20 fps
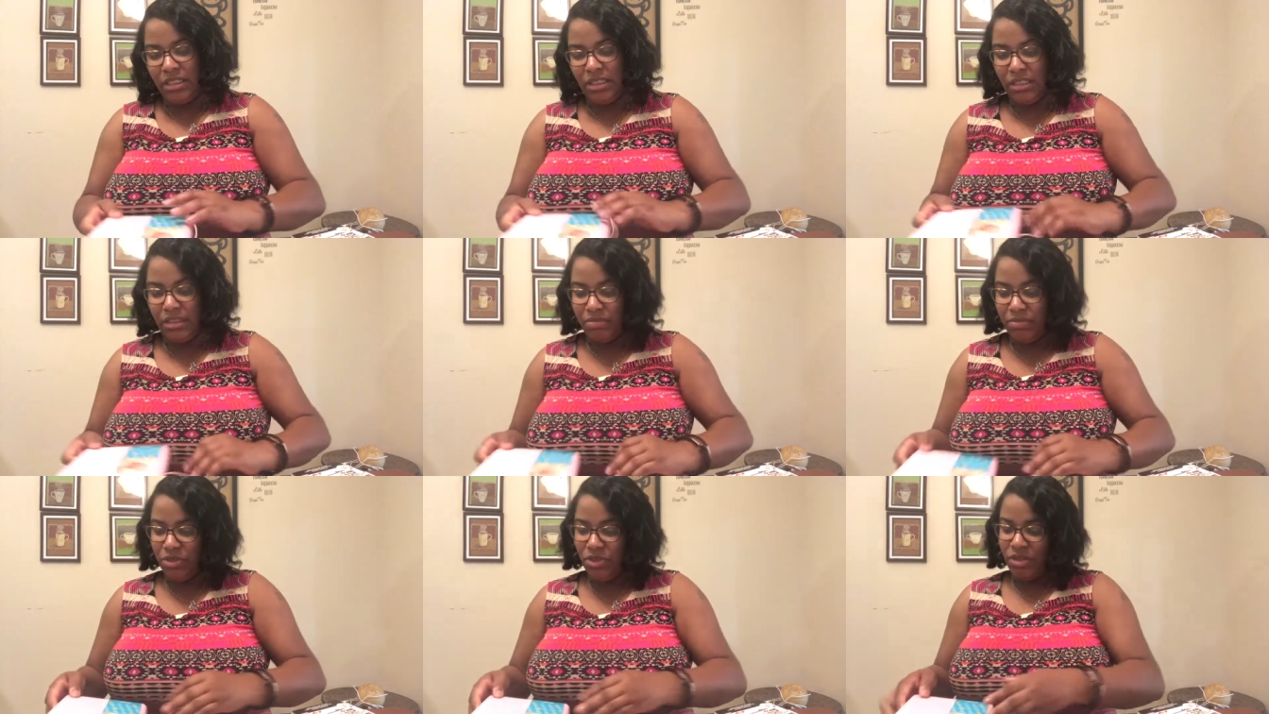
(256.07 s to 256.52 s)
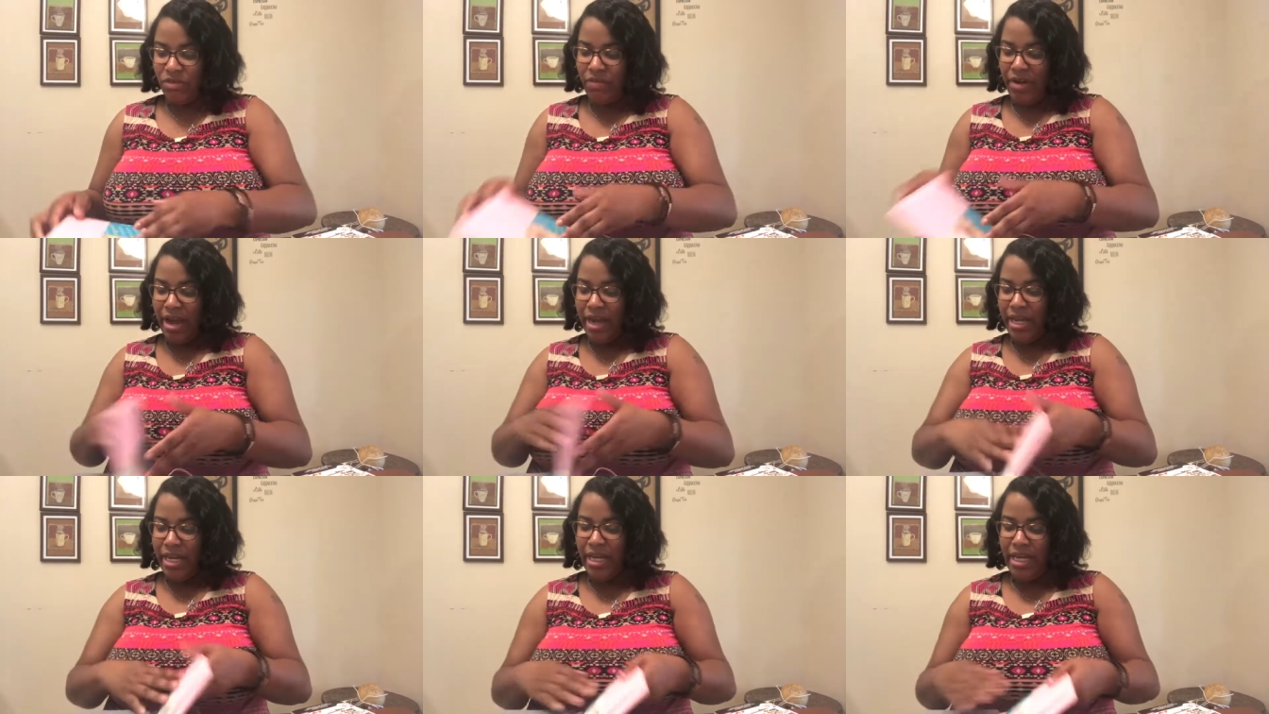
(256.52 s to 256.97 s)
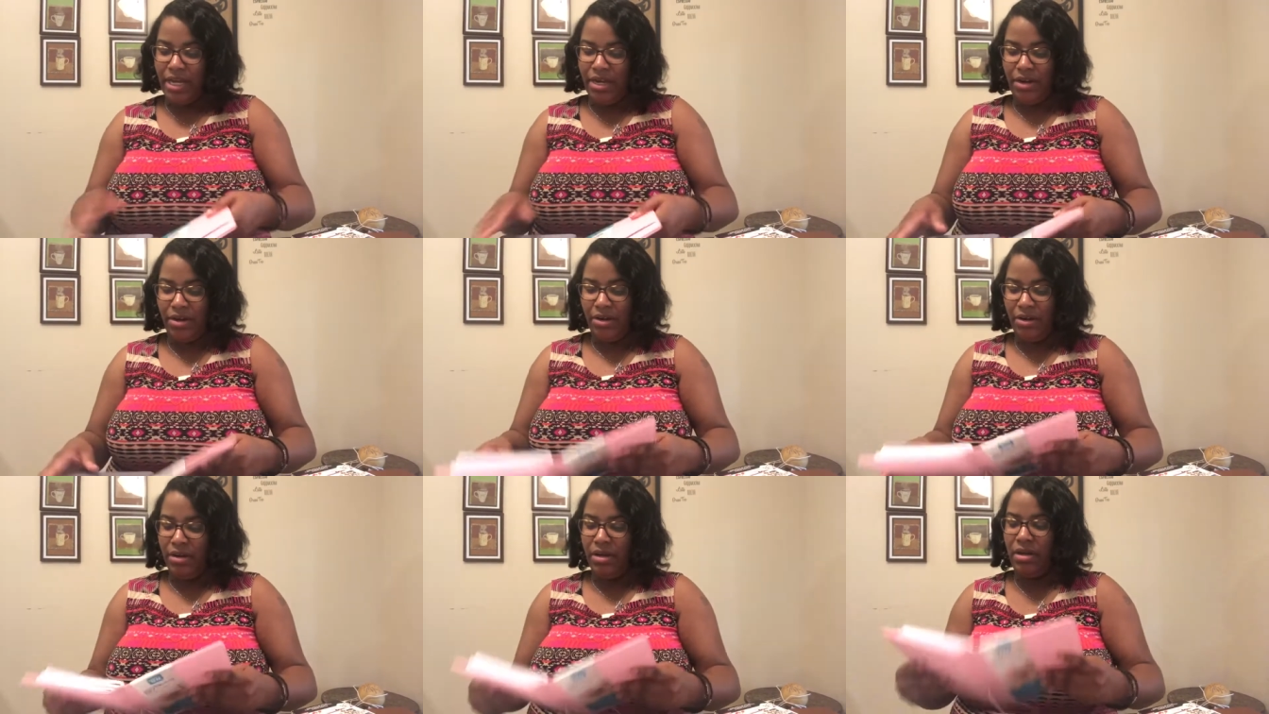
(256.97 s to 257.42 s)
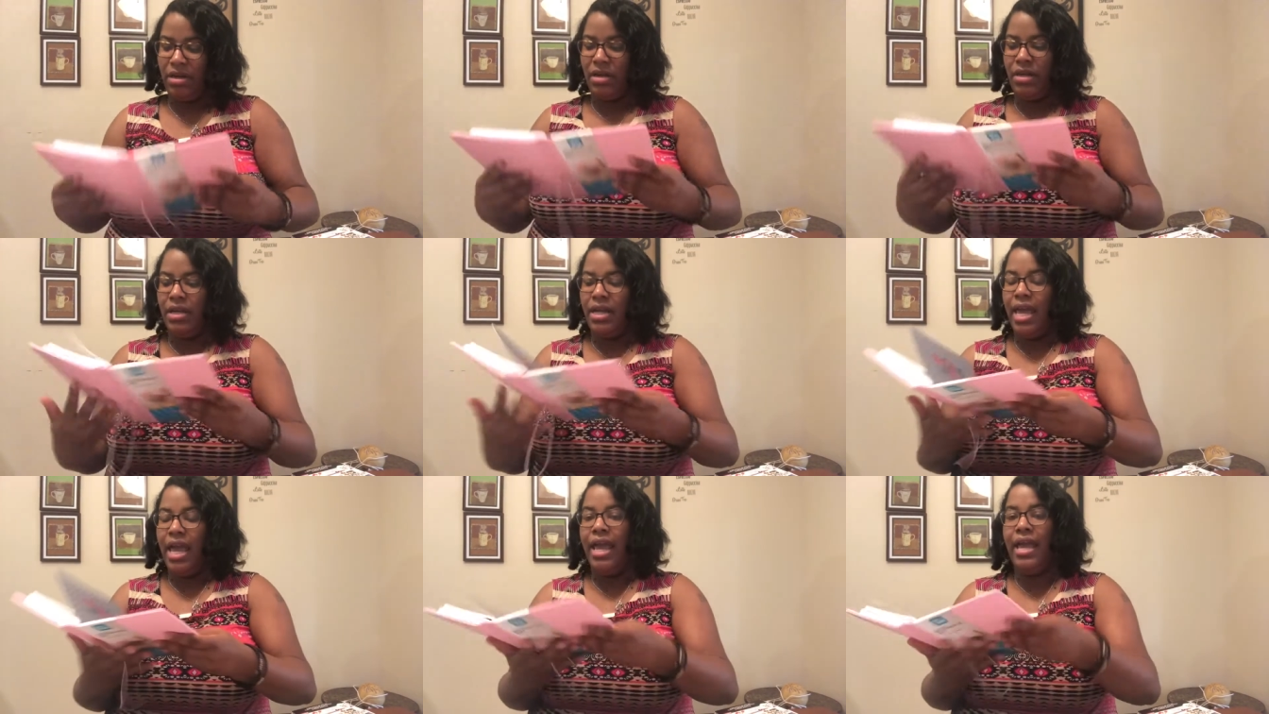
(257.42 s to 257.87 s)
little book right here
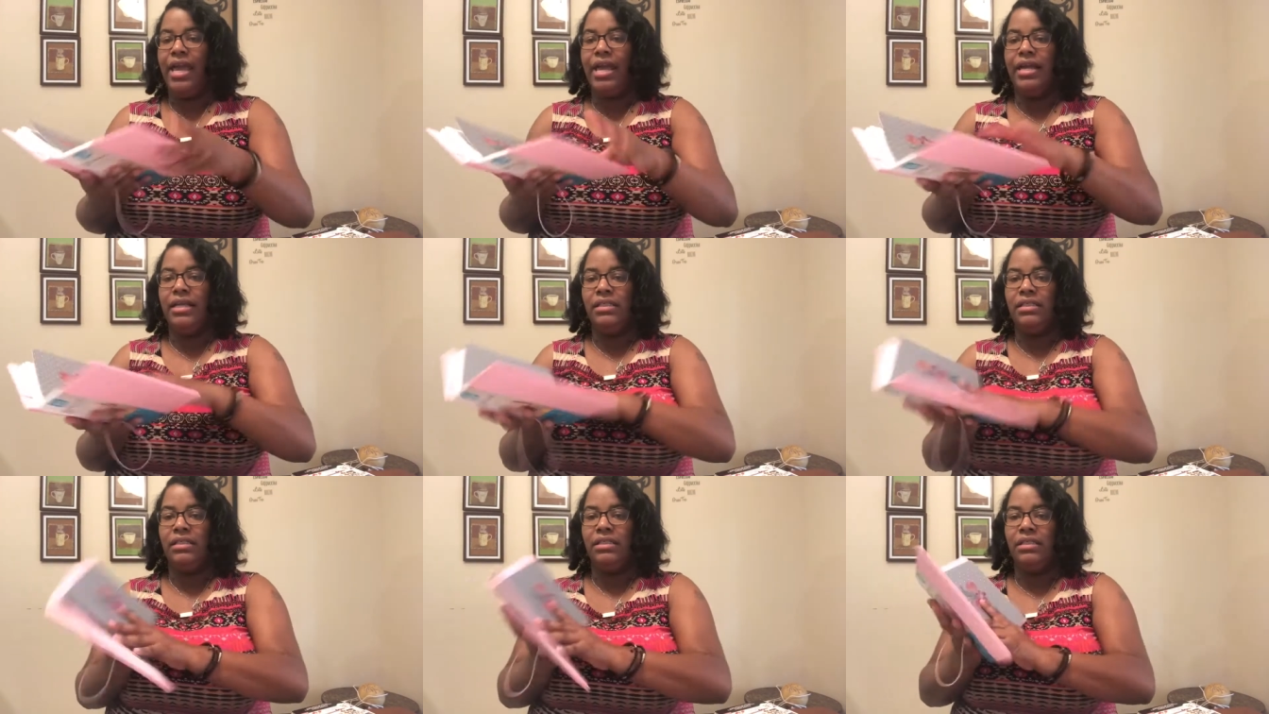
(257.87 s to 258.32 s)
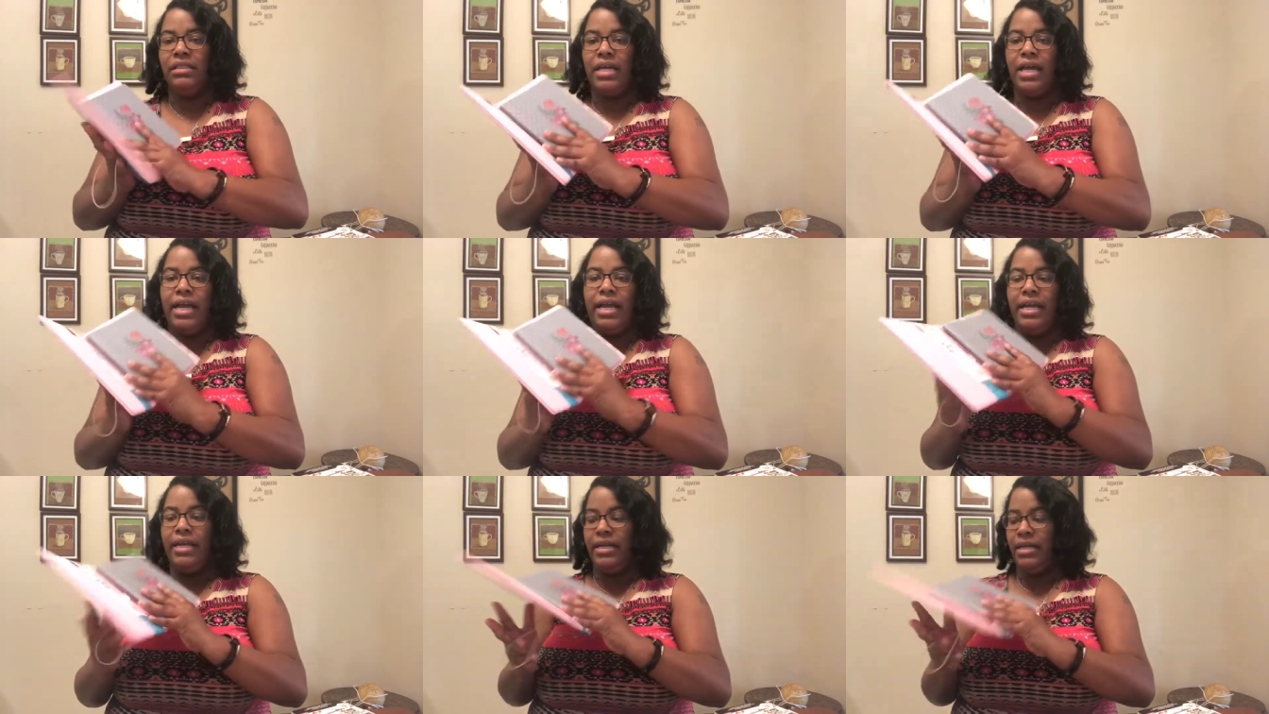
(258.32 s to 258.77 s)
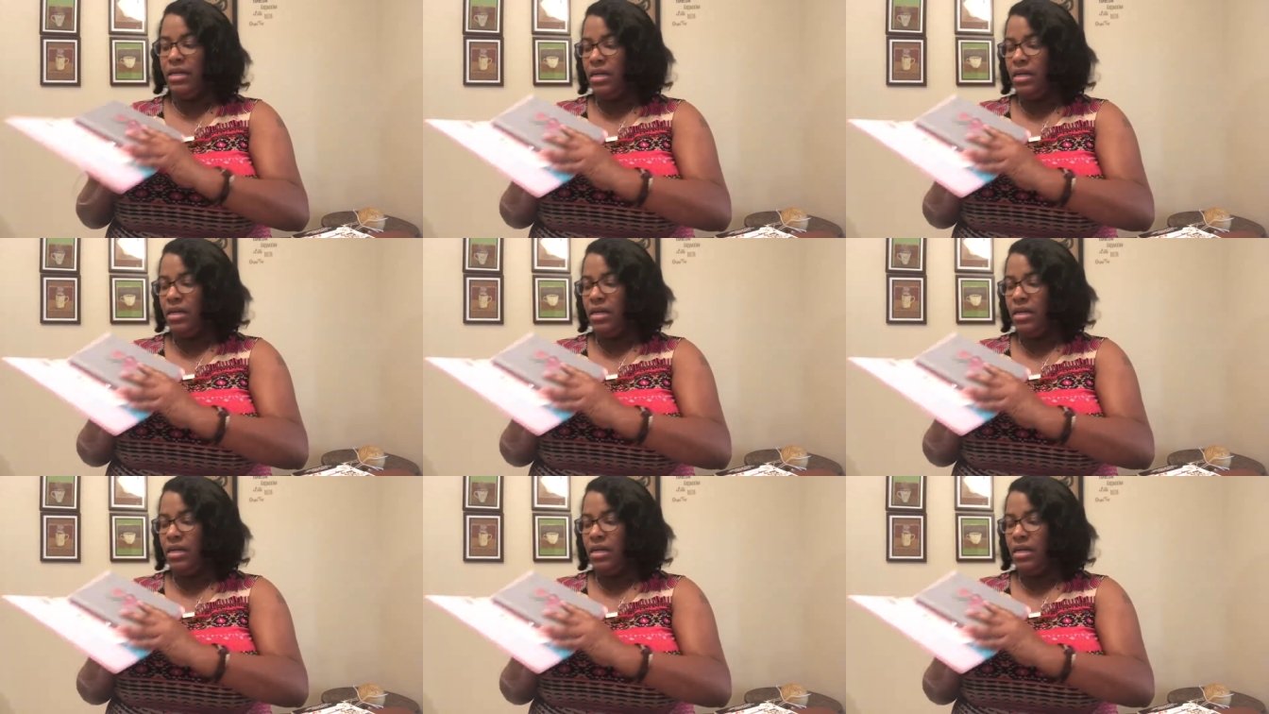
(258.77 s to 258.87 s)
has like,